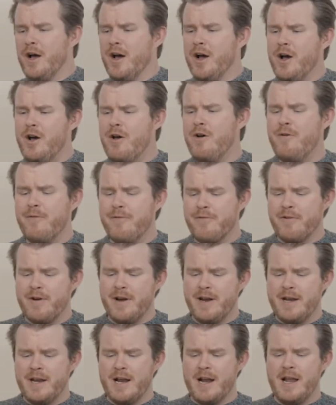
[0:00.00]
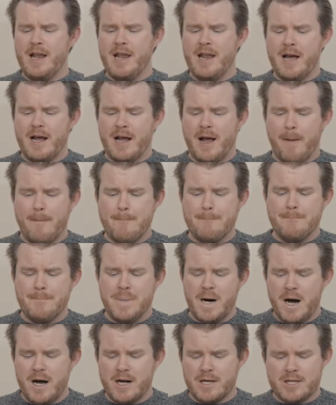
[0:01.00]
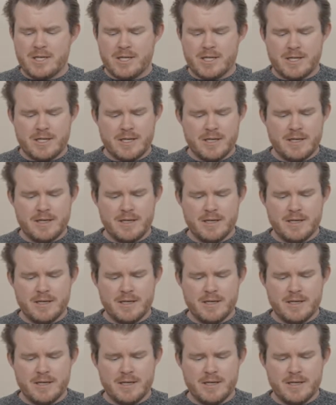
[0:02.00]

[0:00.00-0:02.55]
Hoovering like a boss.